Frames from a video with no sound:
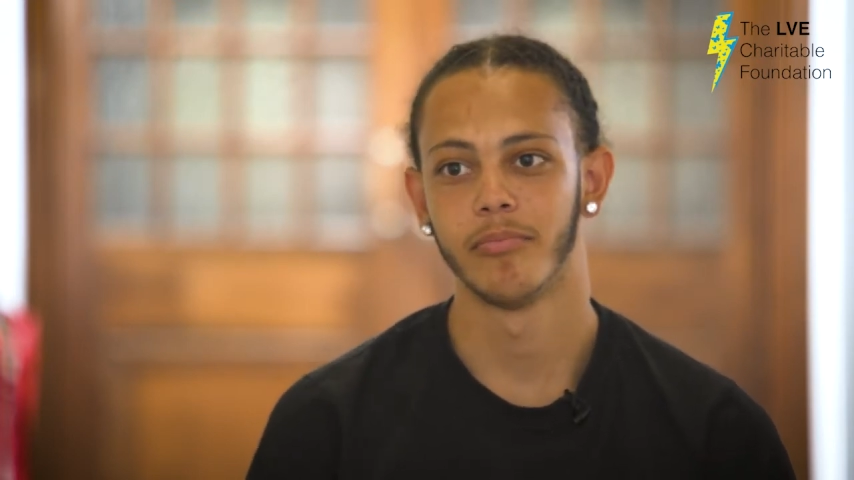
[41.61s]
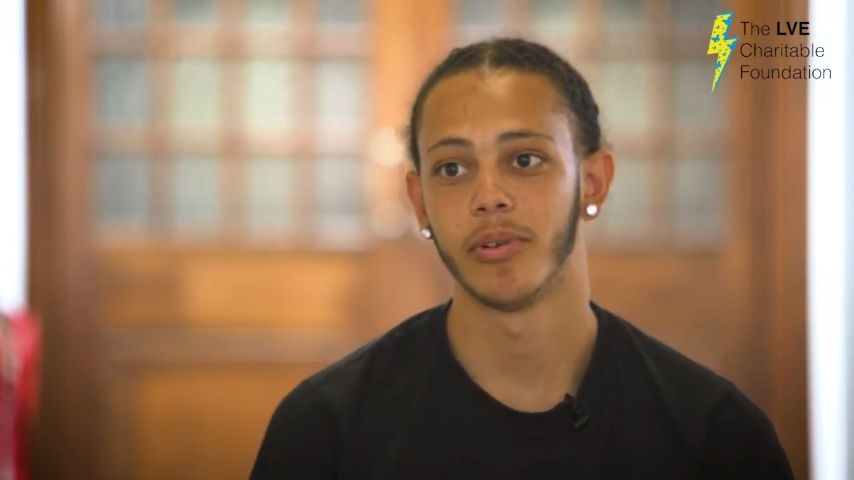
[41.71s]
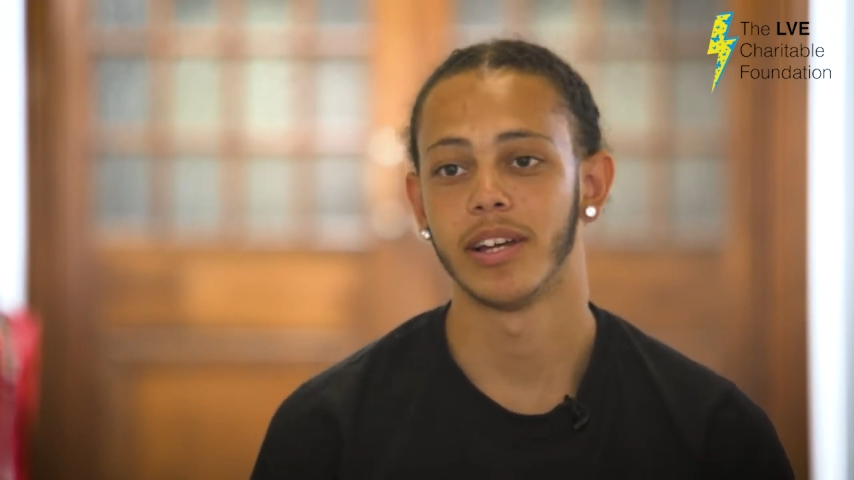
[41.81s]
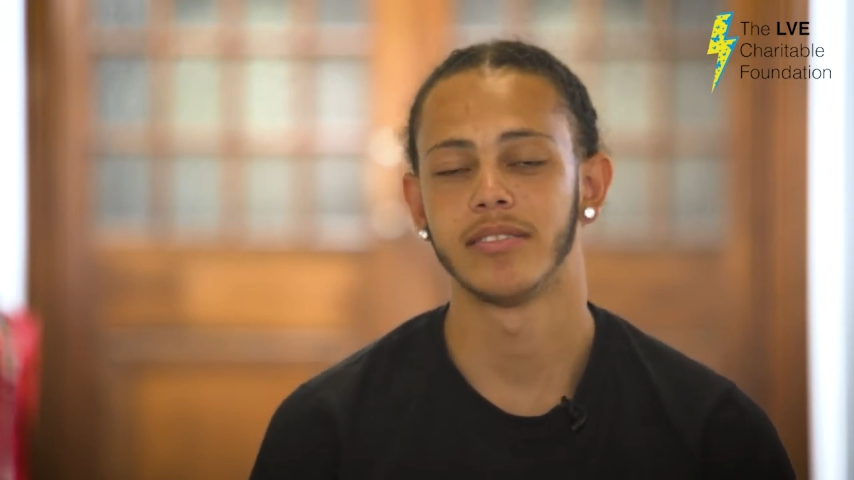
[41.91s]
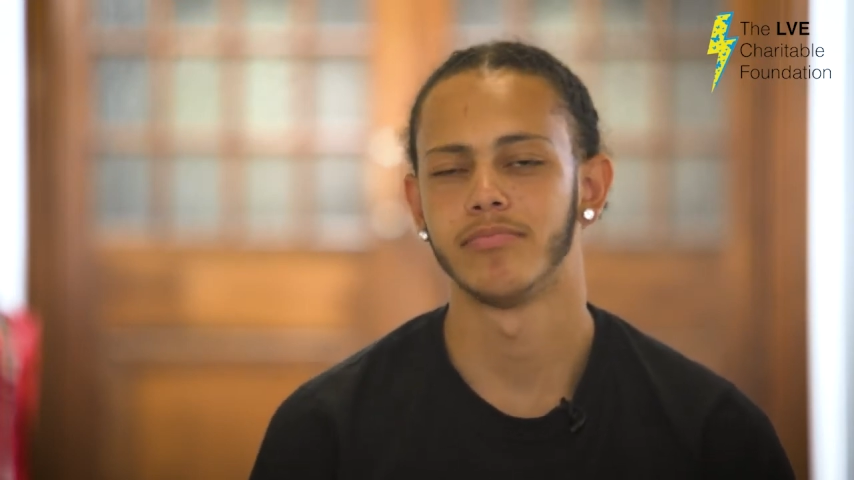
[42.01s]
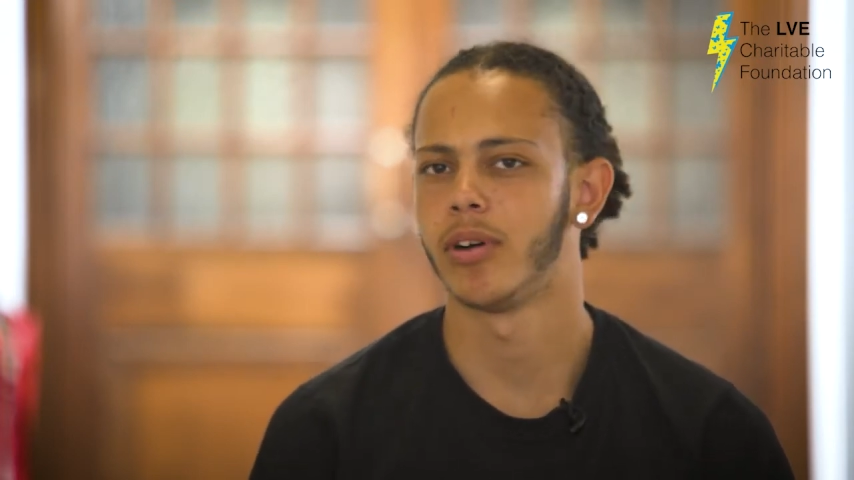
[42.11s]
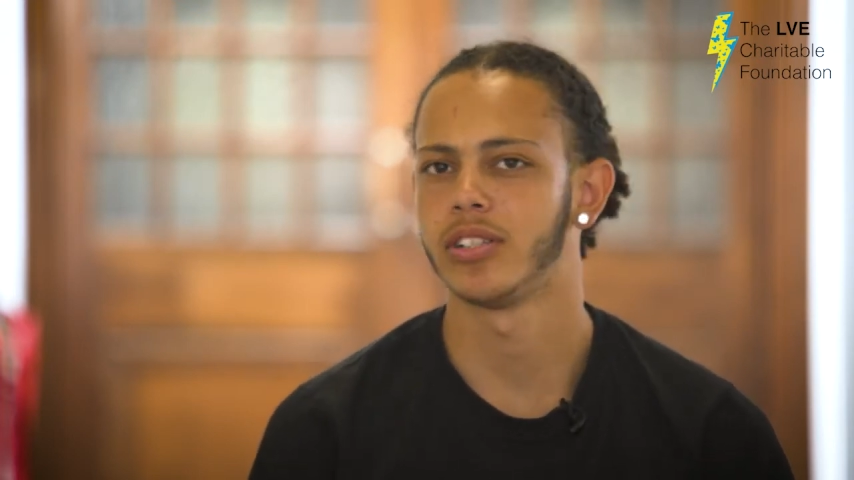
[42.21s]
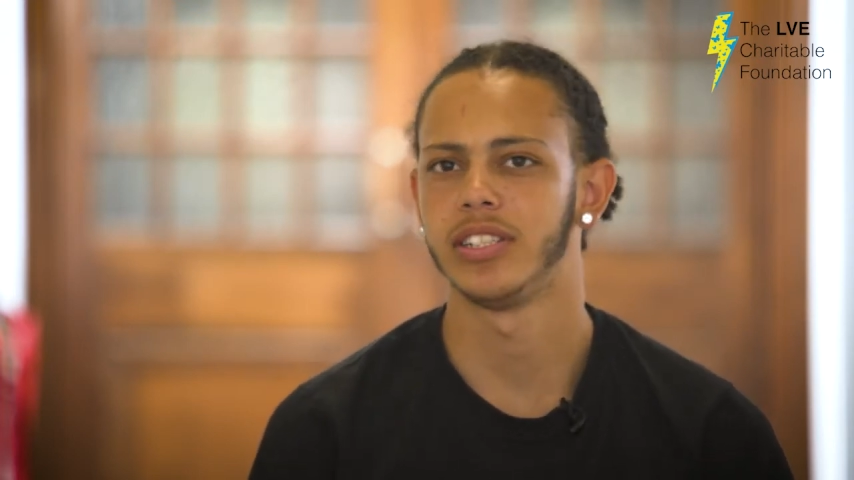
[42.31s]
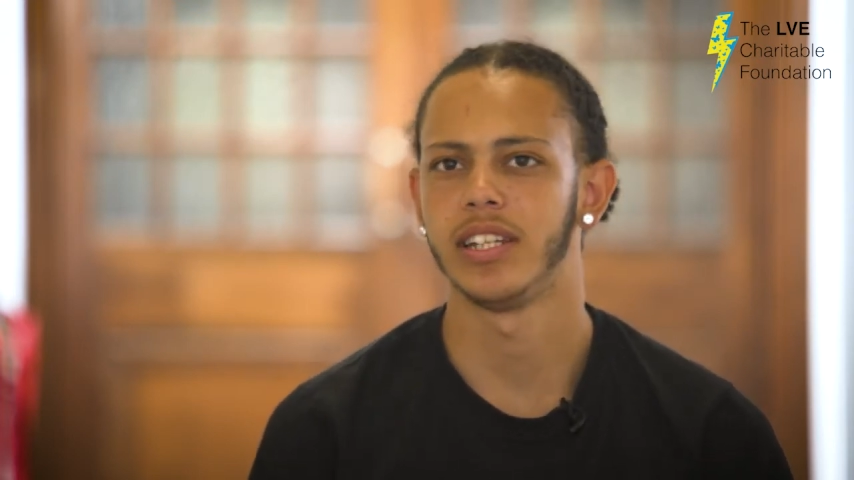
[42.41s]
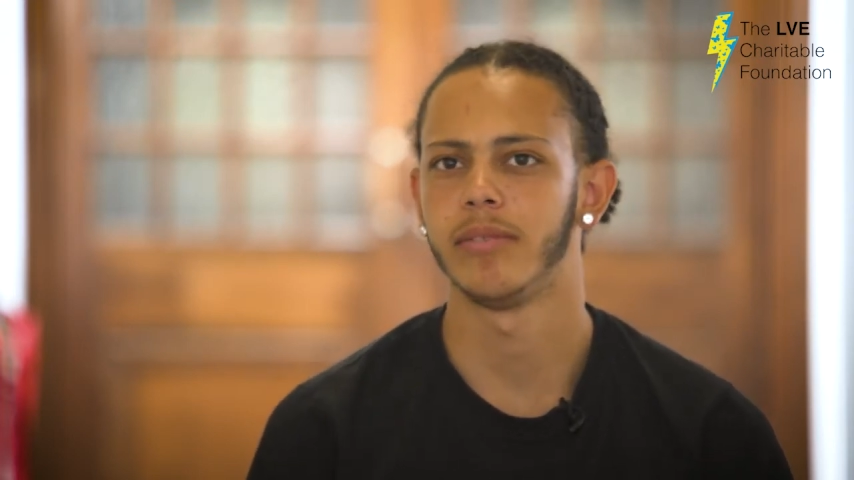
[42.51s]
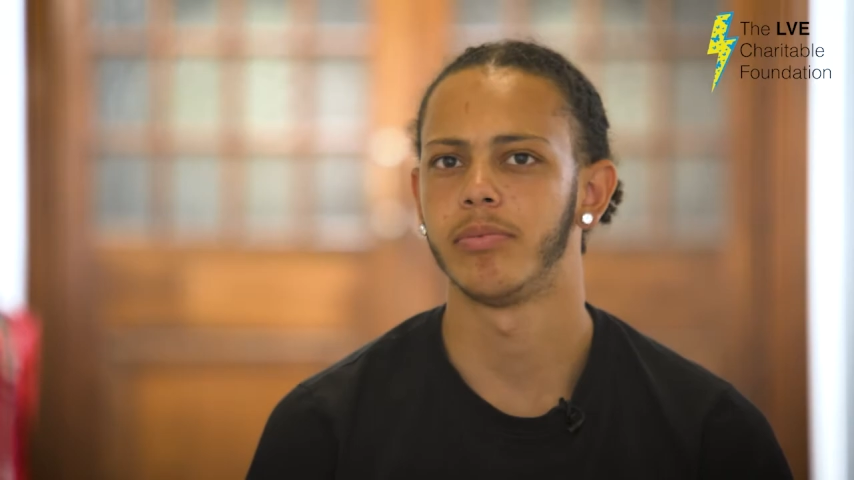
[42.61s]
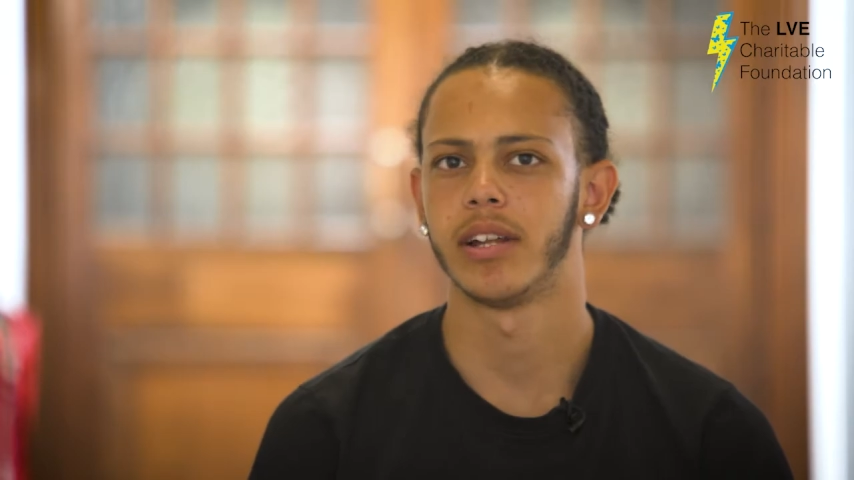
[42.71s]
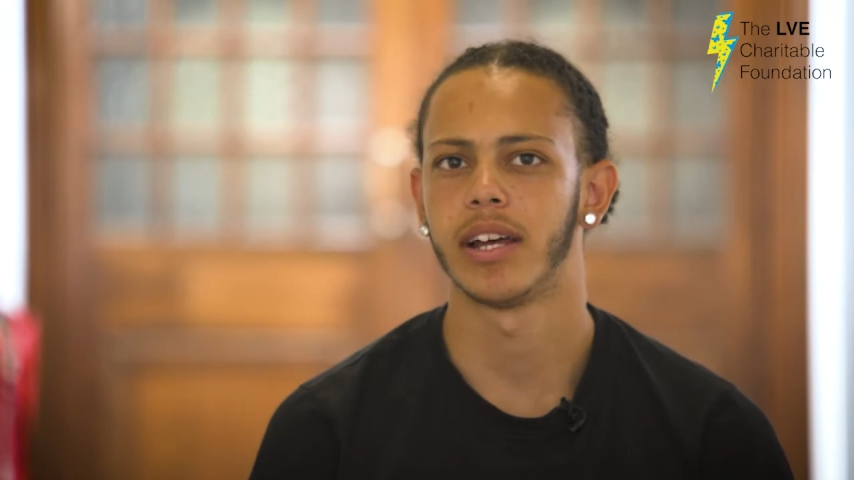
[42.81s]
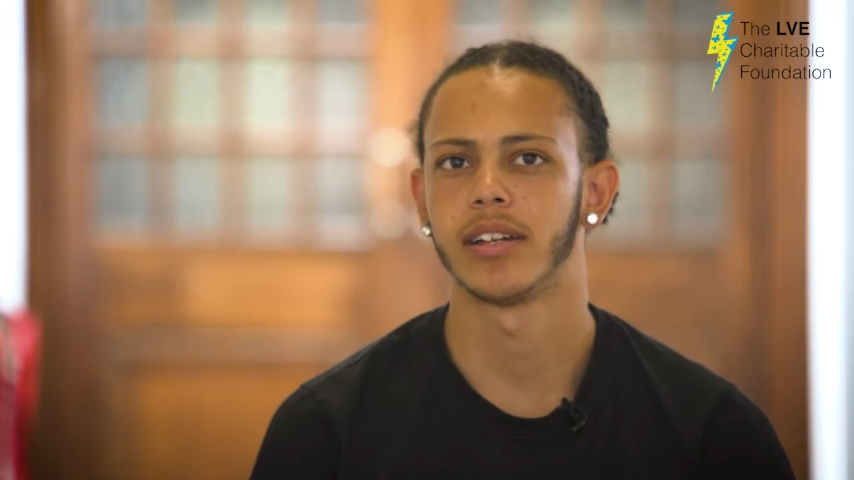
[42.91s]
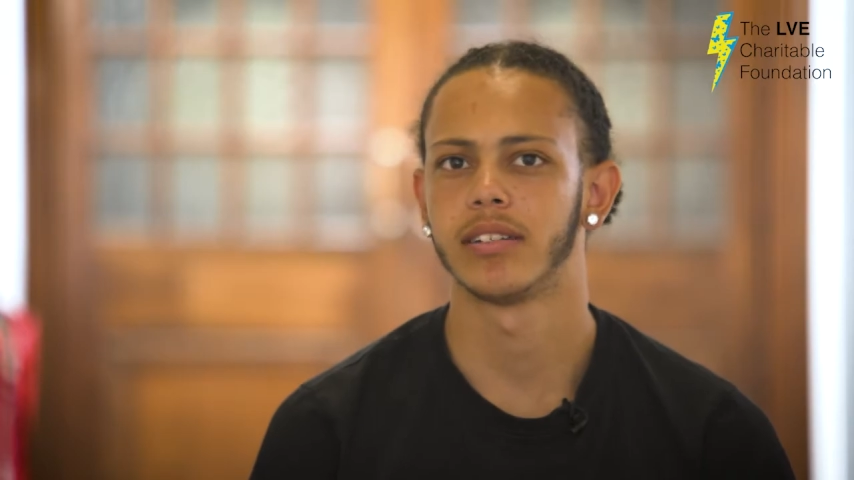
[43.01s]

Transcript: But it's much deeper, like